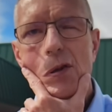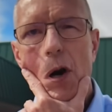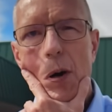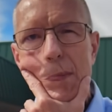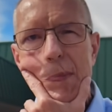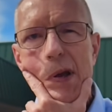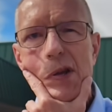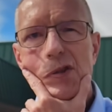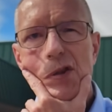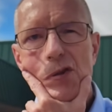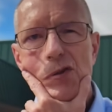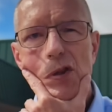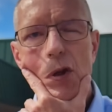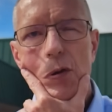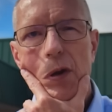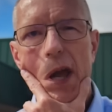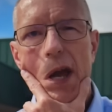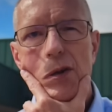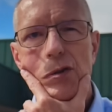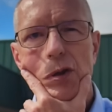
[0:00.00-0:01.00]

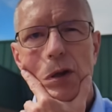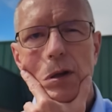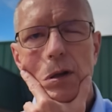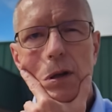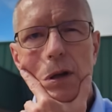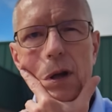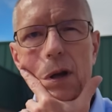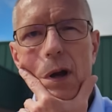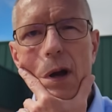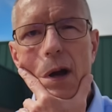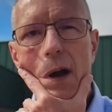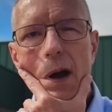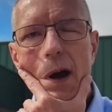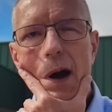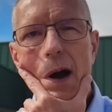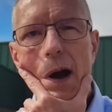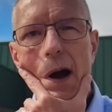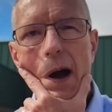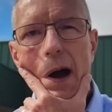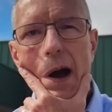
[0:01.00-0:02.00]
Yes, sir. I am.
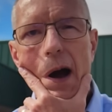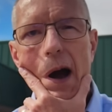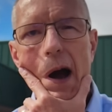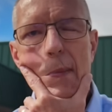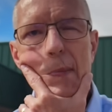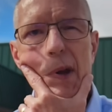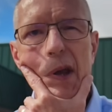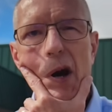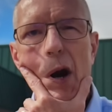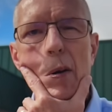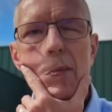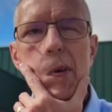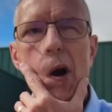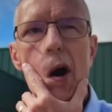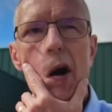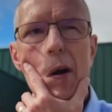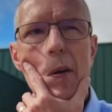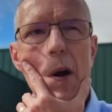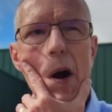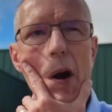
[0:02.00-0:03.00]
Yes, sir.
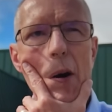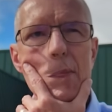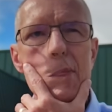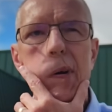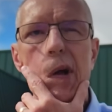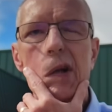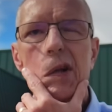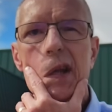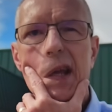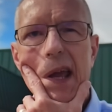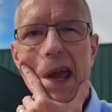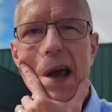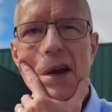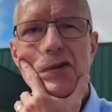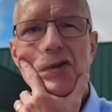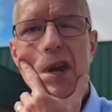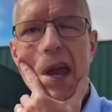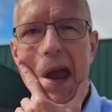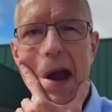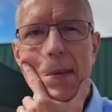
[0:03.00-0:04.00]
Our building
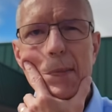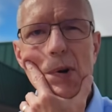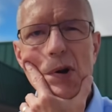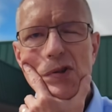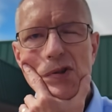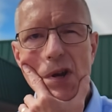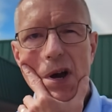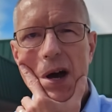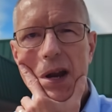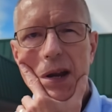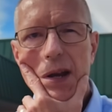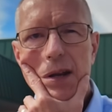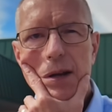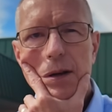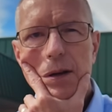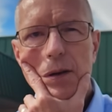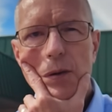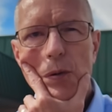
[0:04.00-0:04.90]
has cameras on it.